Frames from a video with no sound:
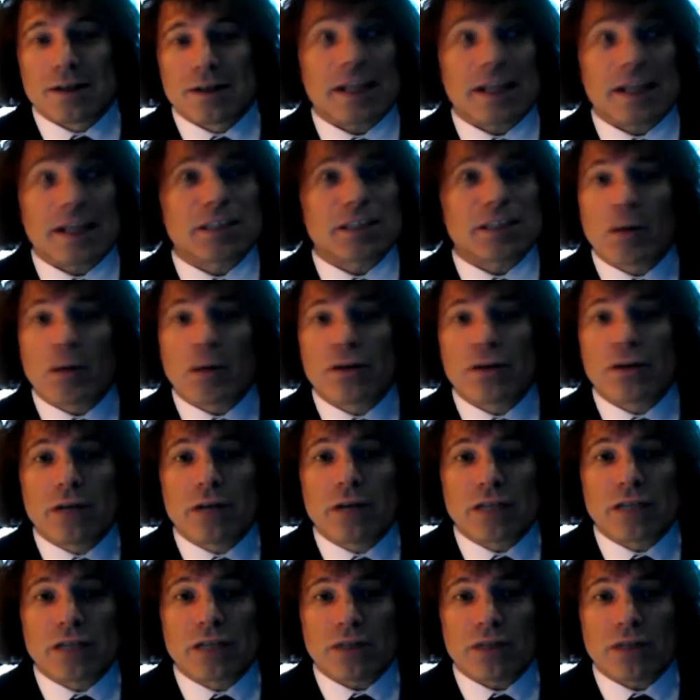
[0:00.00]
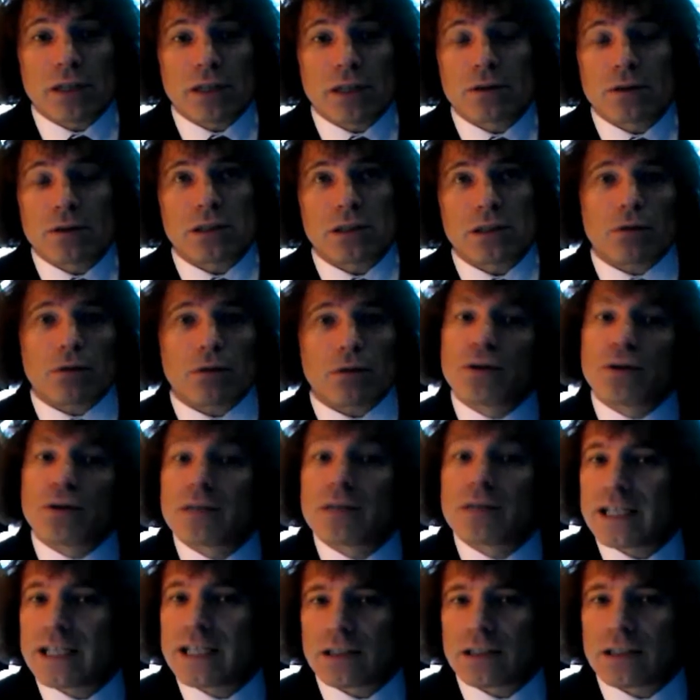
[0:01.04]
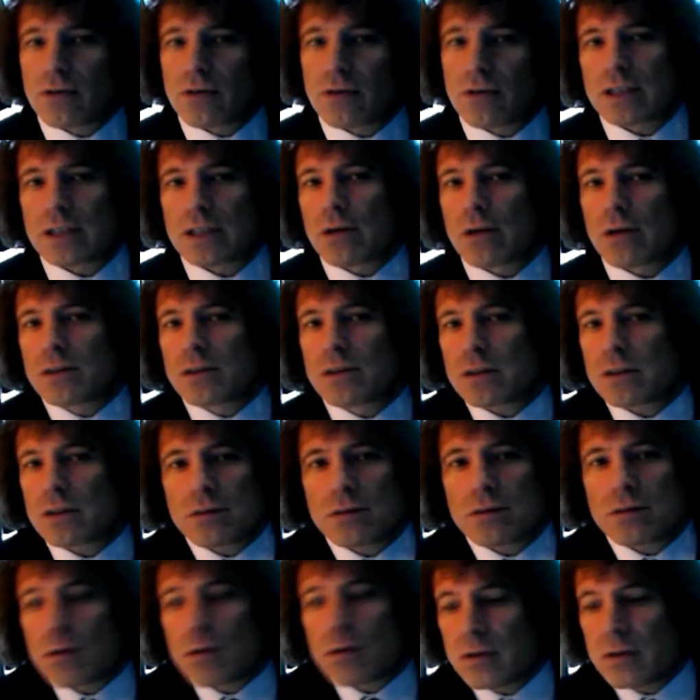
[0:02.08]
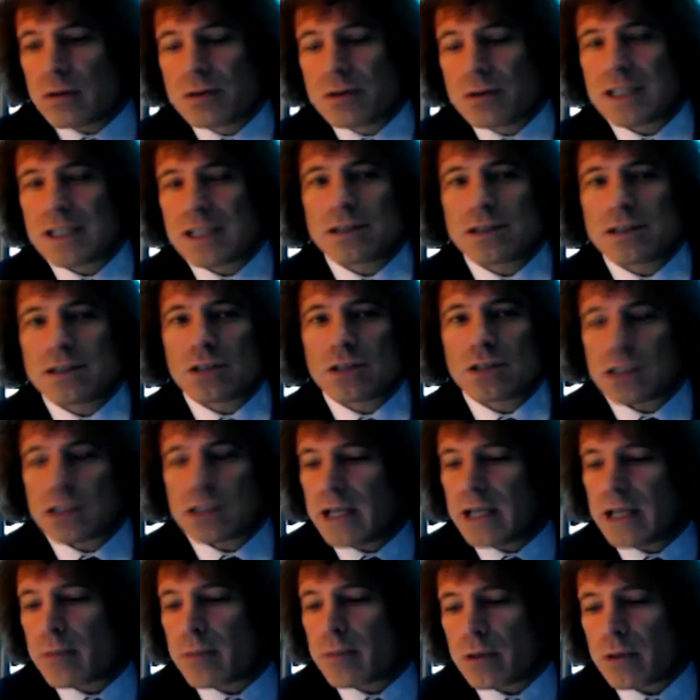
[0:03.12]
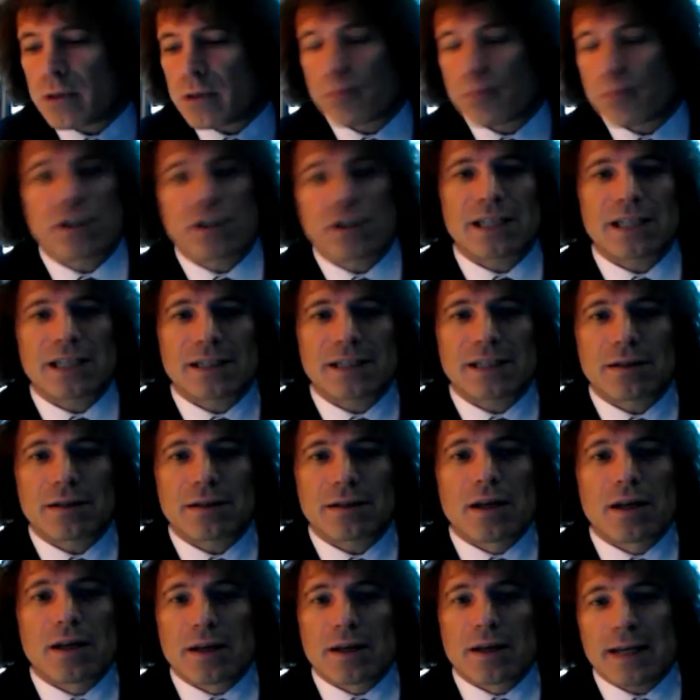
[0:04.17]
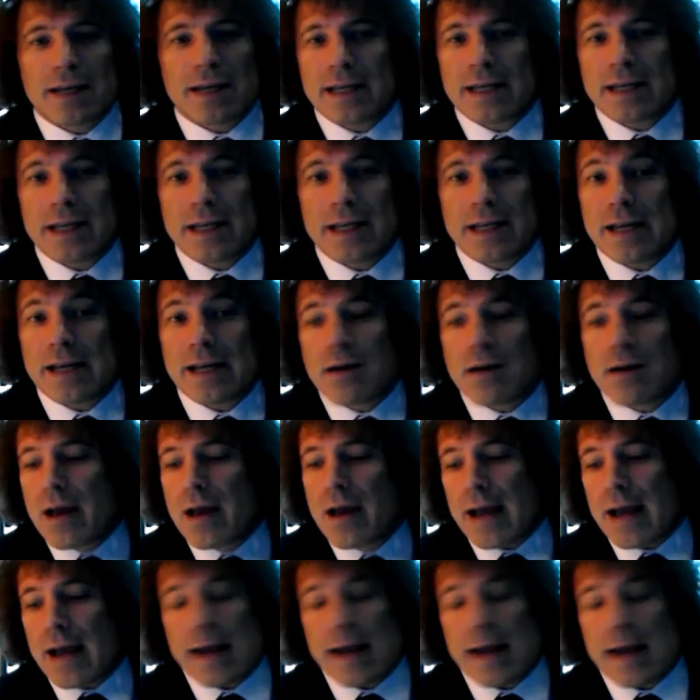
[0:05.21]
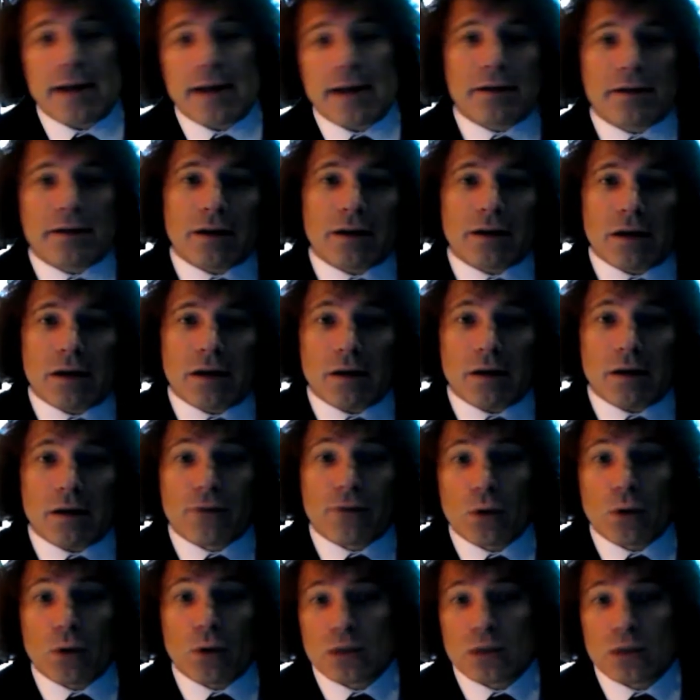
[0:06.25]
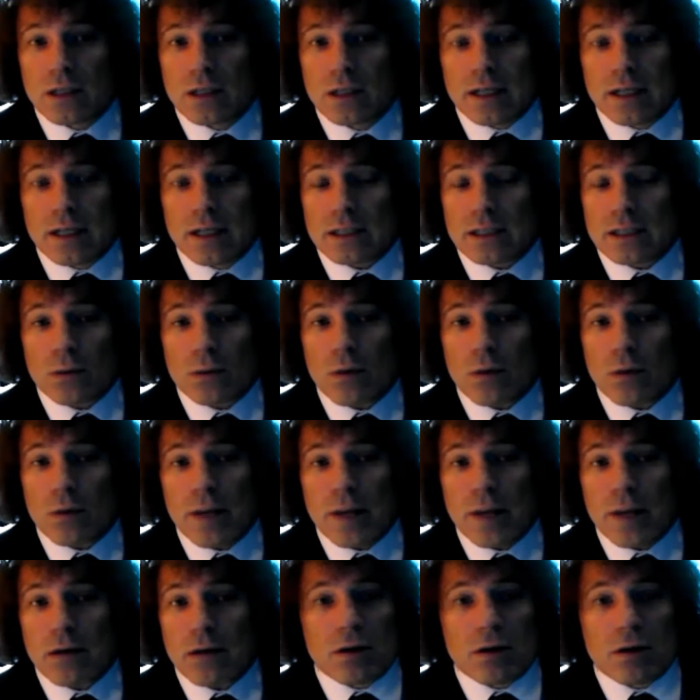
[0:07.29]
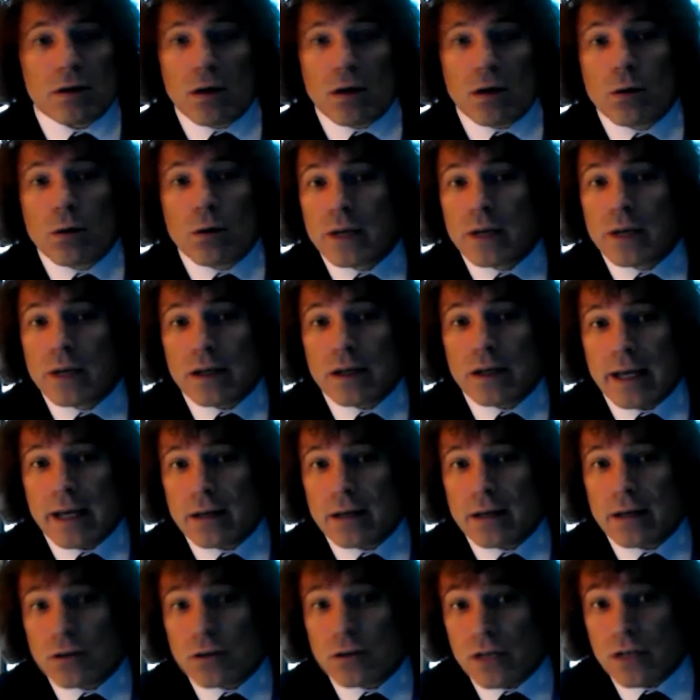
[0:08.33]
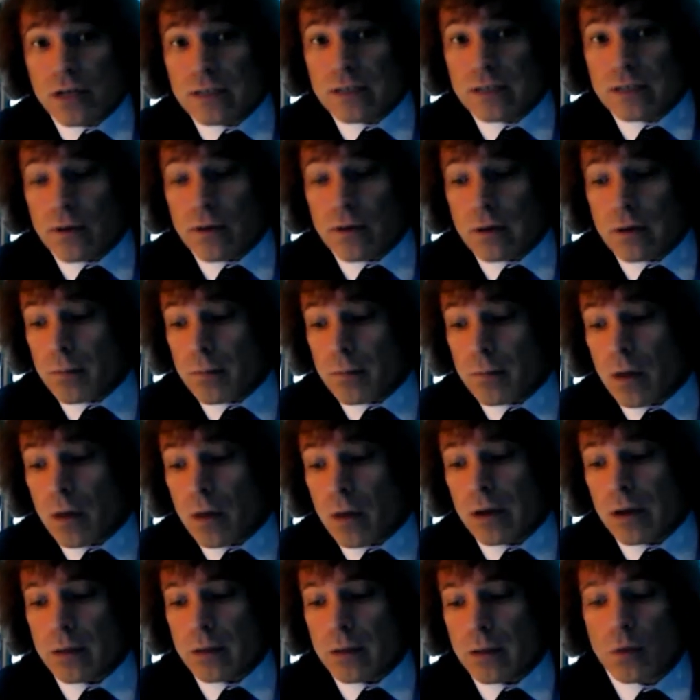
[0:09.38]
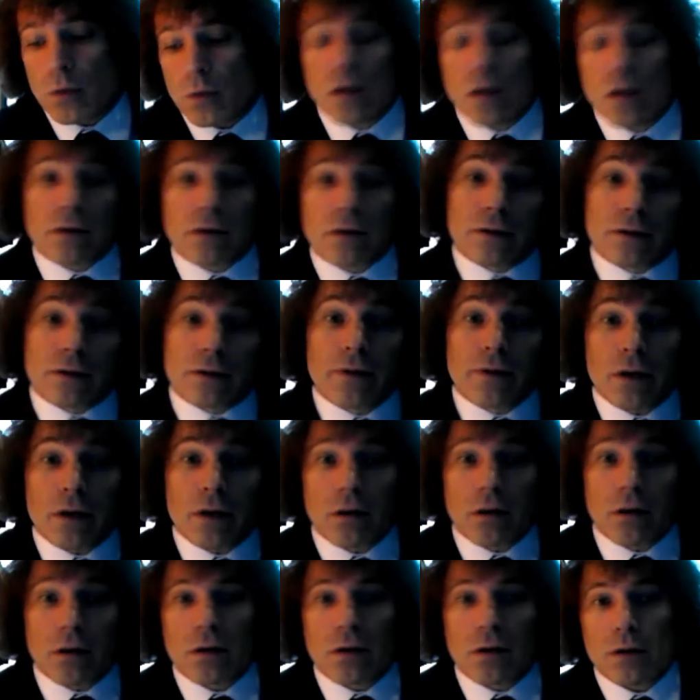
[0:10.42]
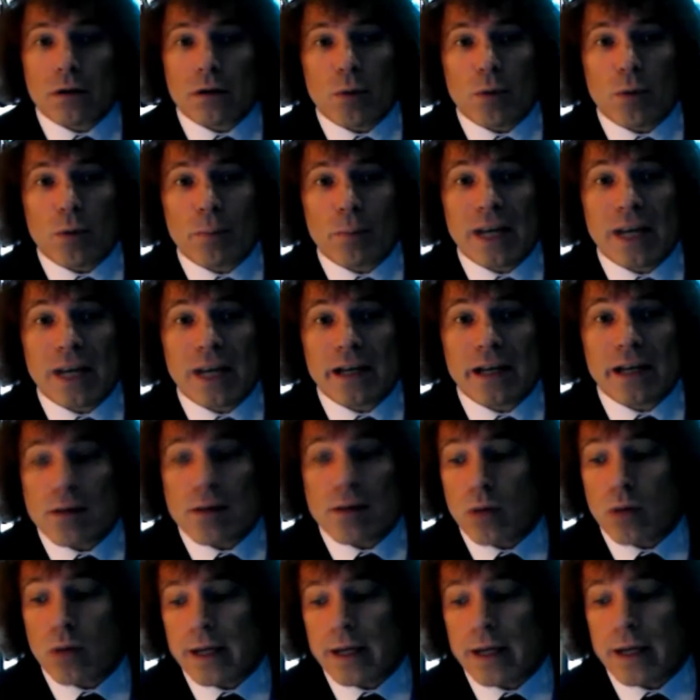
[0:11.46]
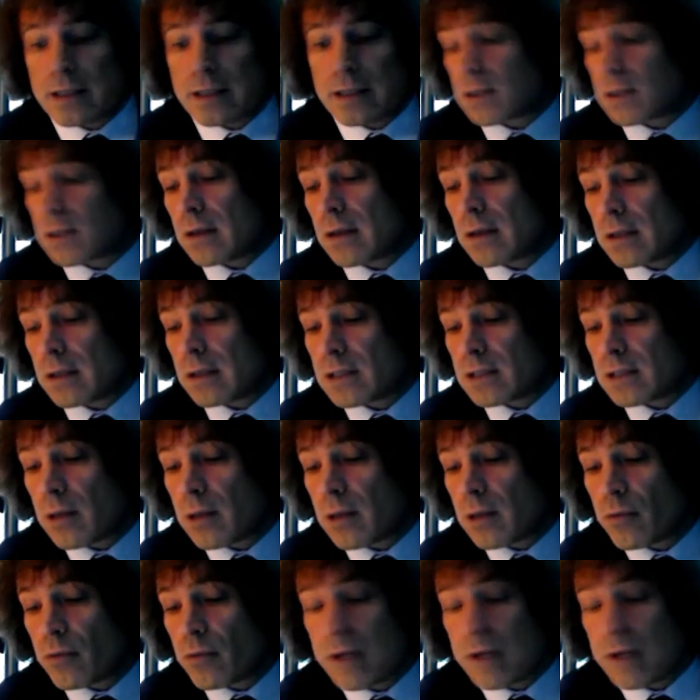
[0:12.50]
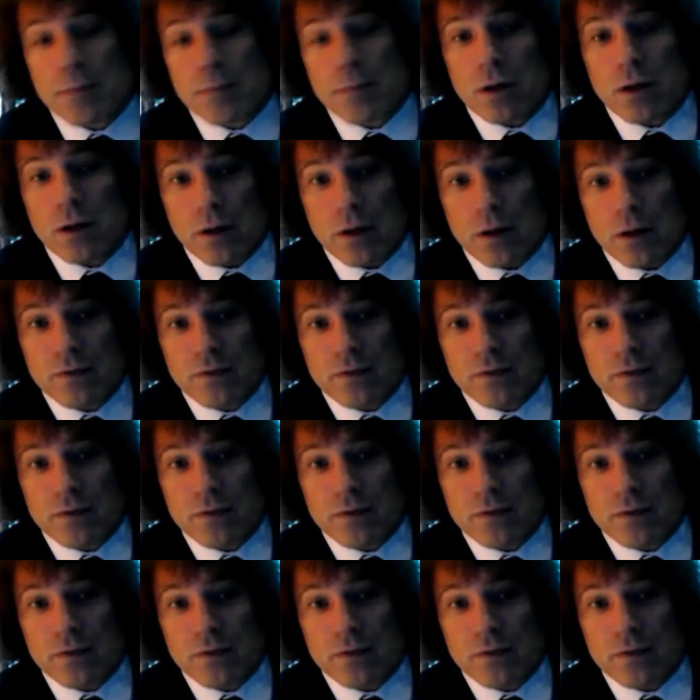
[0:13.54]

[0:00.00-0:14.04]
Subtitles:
That's my New Year's resolution, or new season's resolution. Not new season just yet, but the pre-season kicking in. And, of course, it's all about who are we going to get in the transfer market. Well, you've got to look at the Montpellier players. There's a number of them that